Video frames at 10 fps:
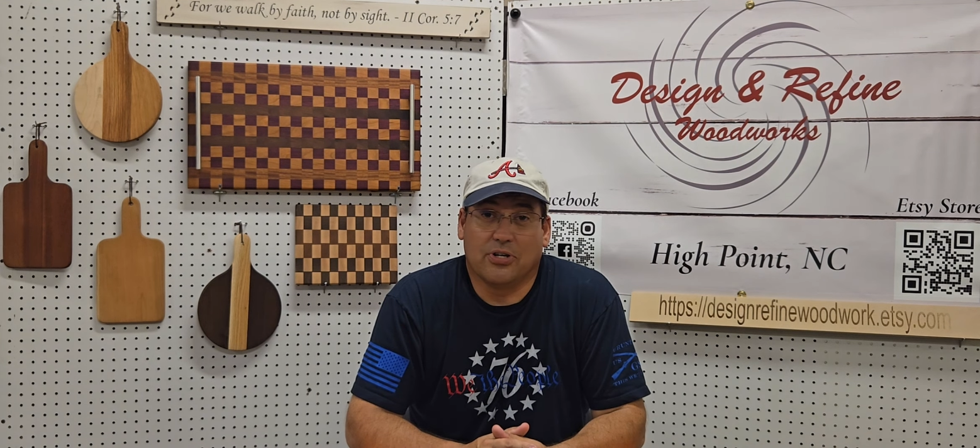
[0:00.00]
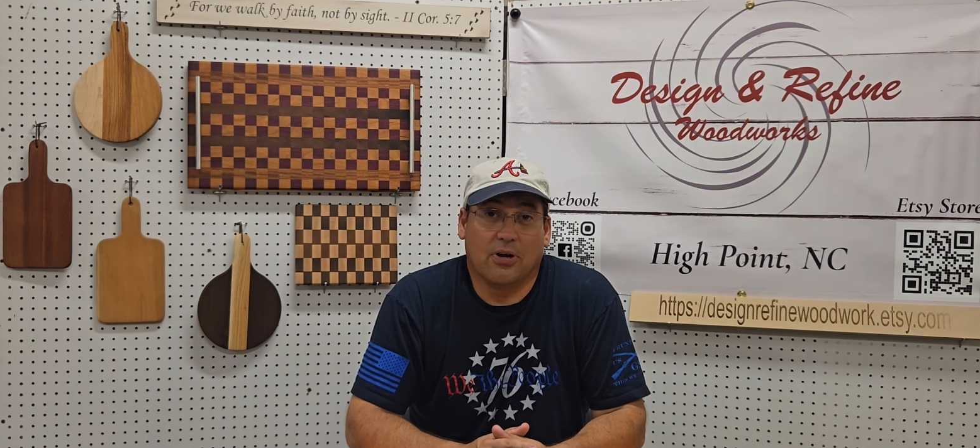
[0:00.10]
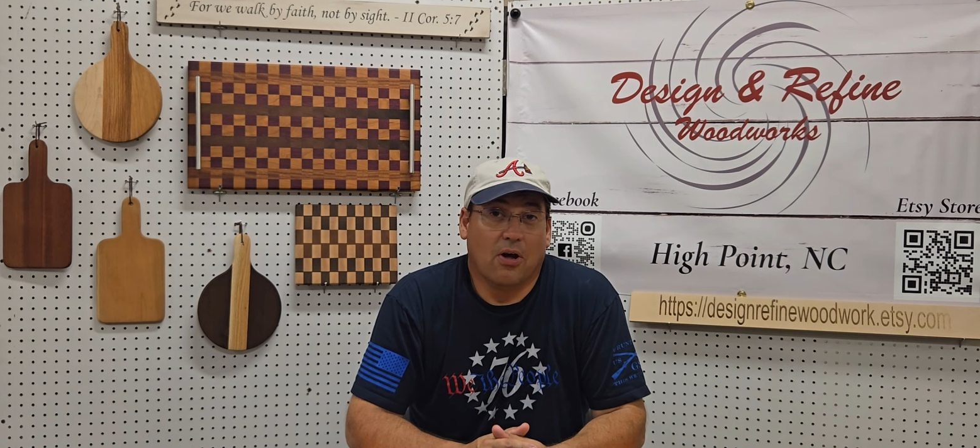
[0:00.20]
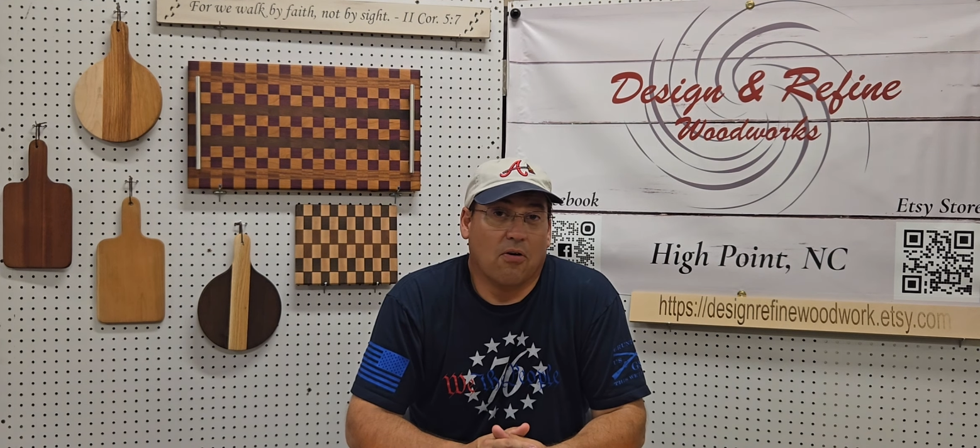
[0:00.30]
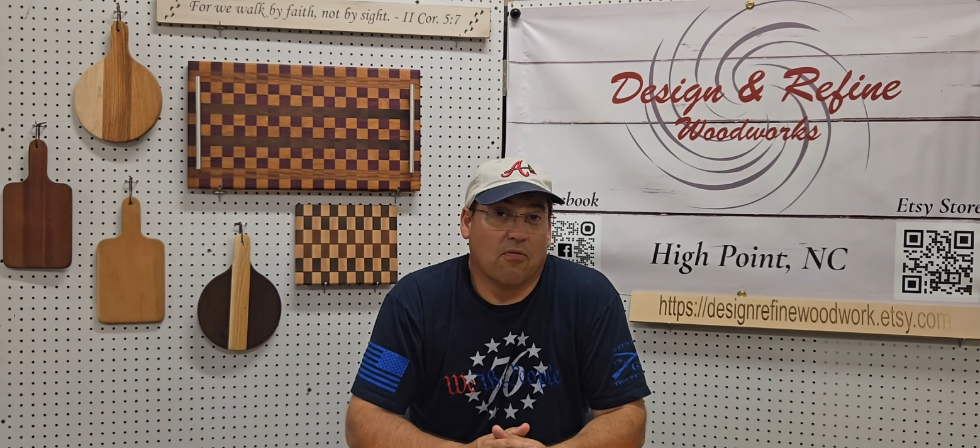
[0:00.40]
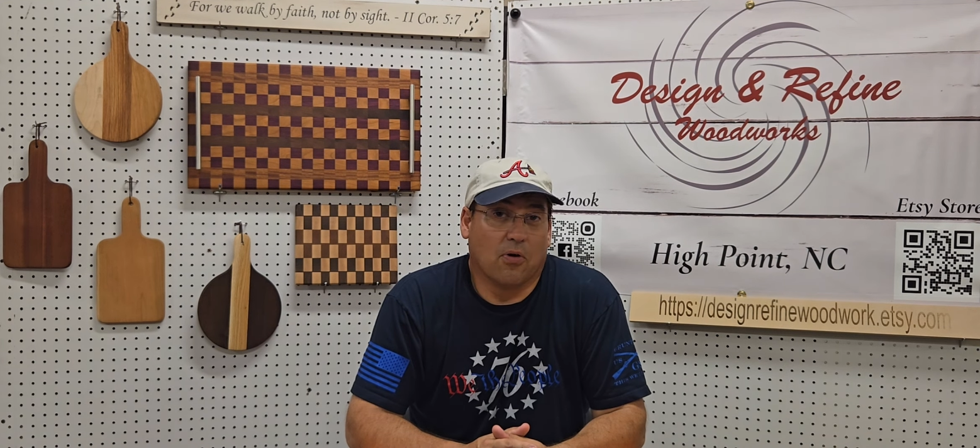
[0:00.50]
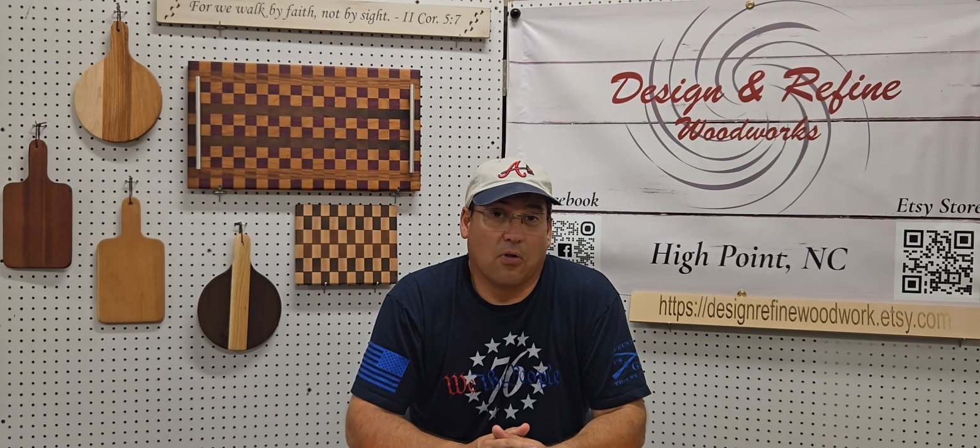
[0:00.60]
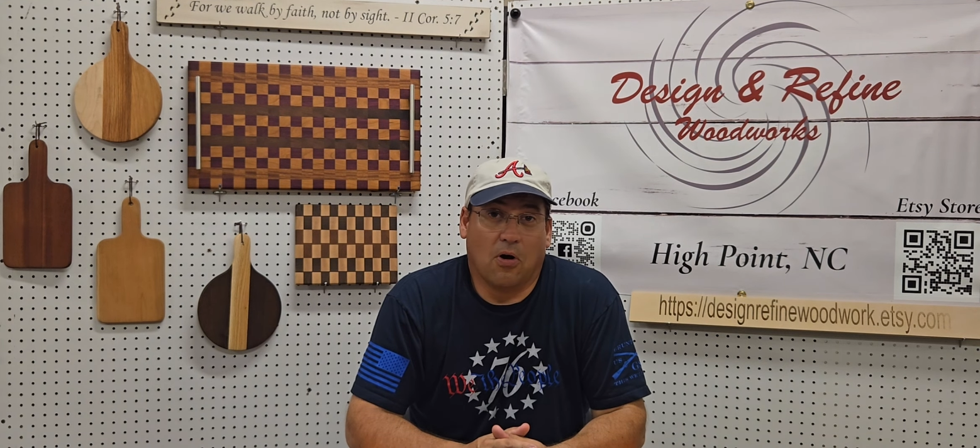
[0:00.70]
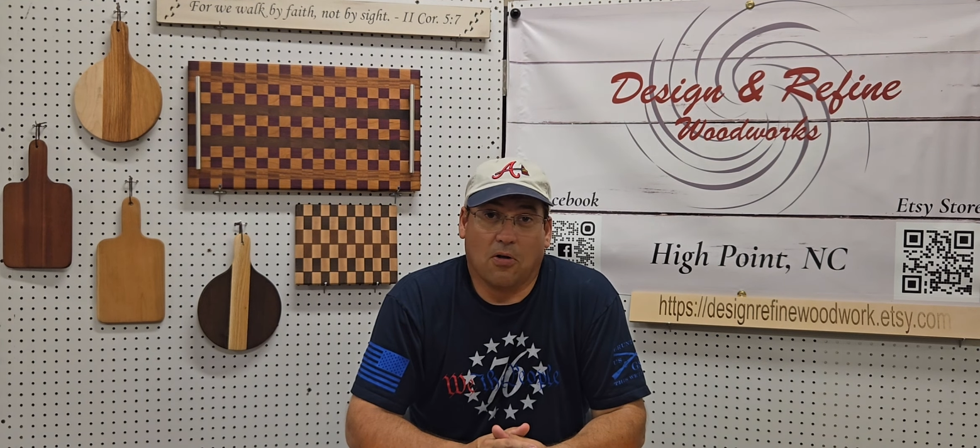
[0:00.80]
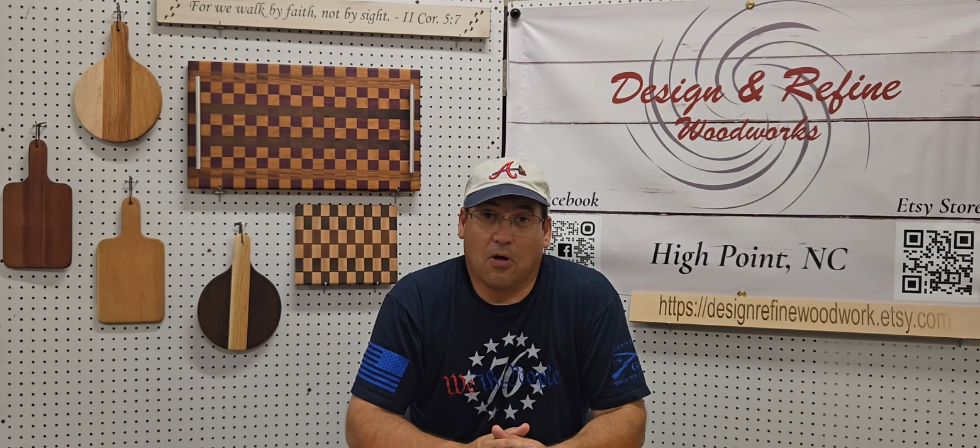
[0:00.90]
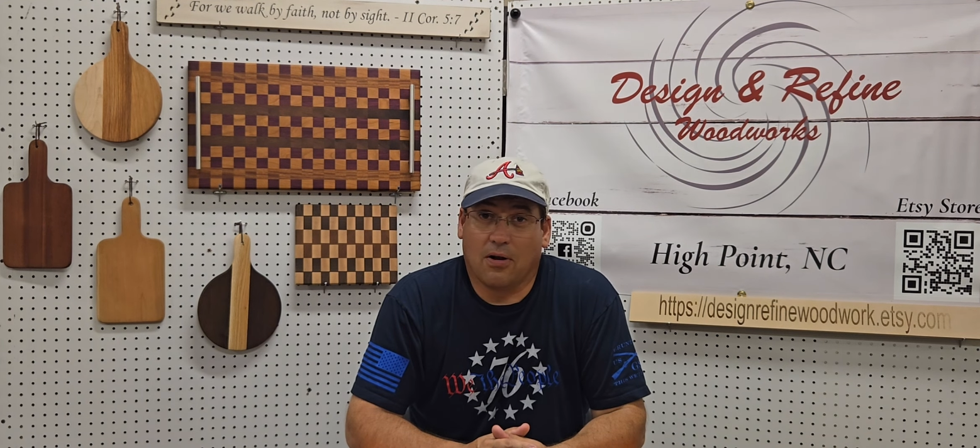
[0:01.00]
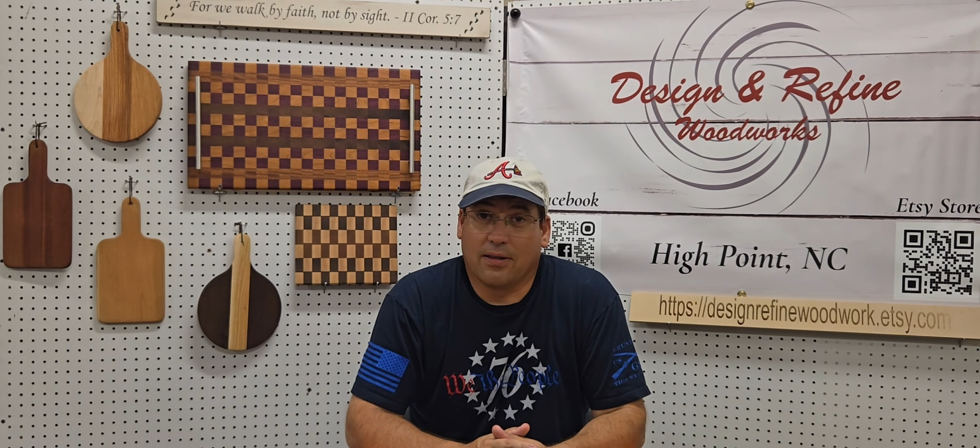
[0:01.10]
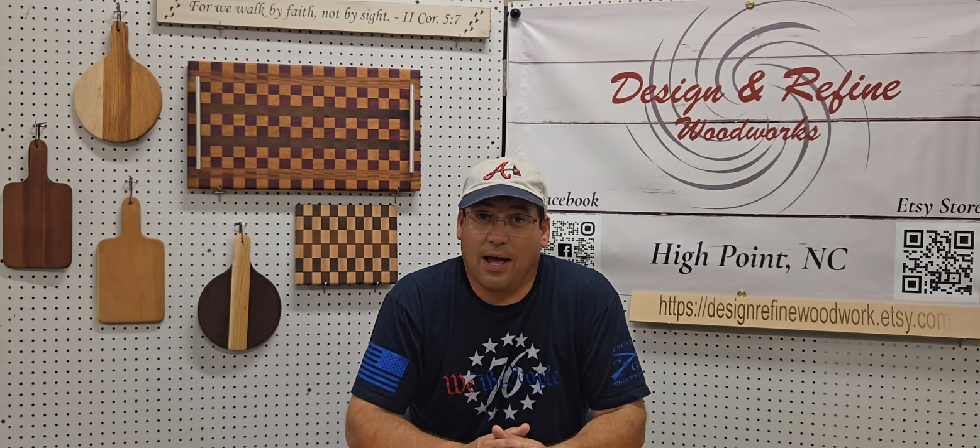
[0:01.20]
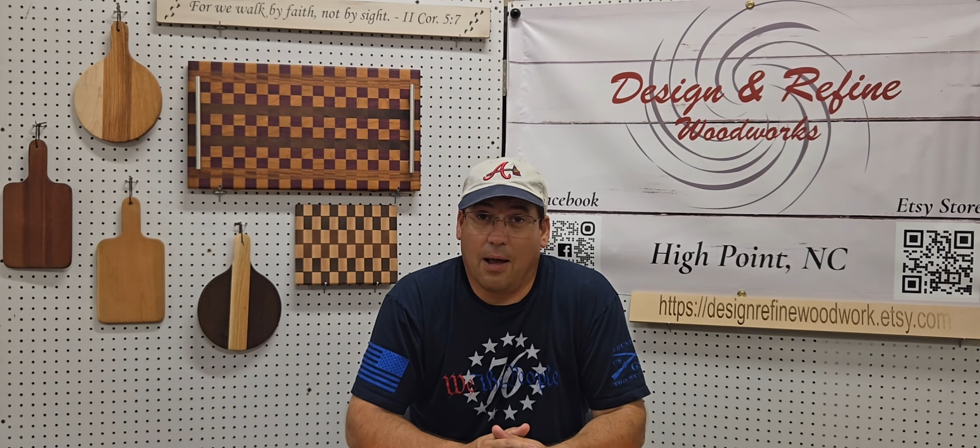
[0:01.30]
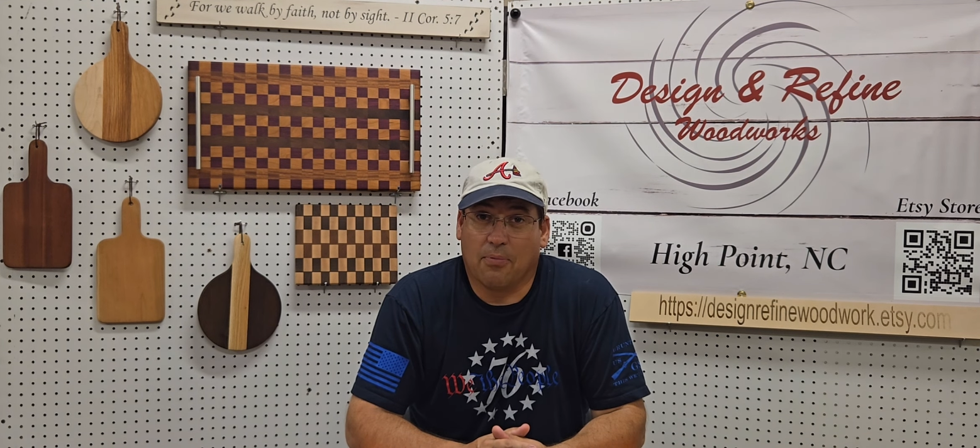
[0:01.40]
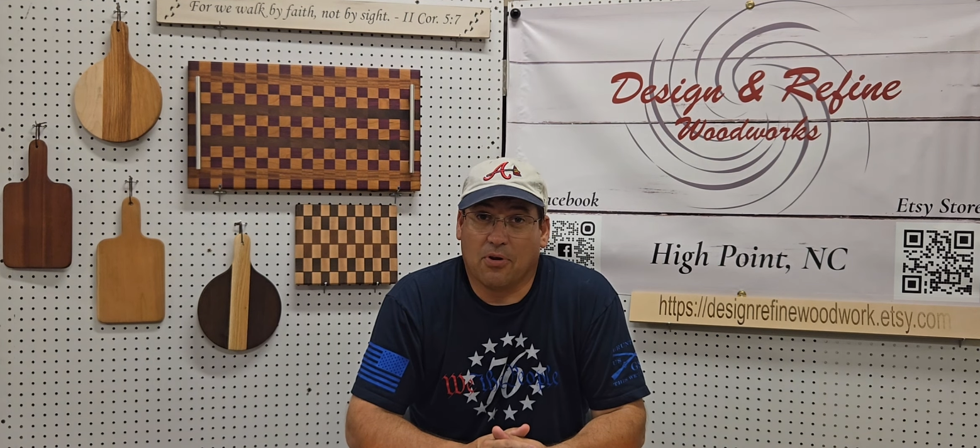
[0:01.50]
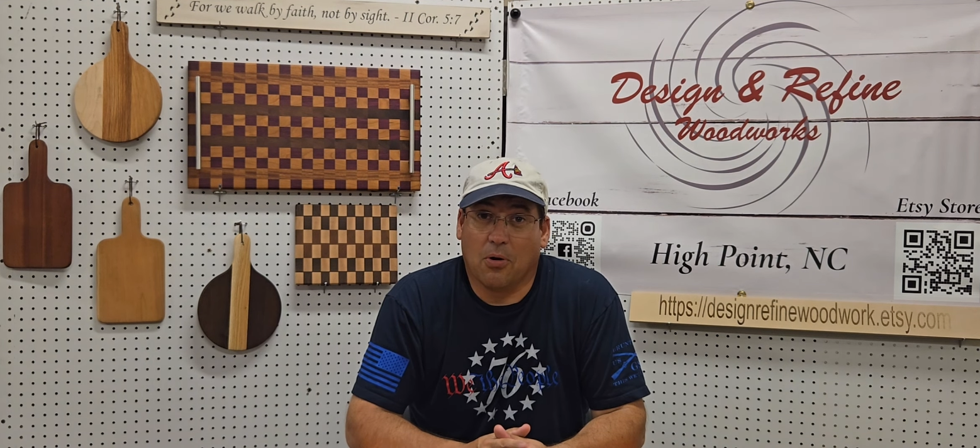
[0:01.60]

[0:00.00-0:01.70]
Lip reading: you for a long, long time.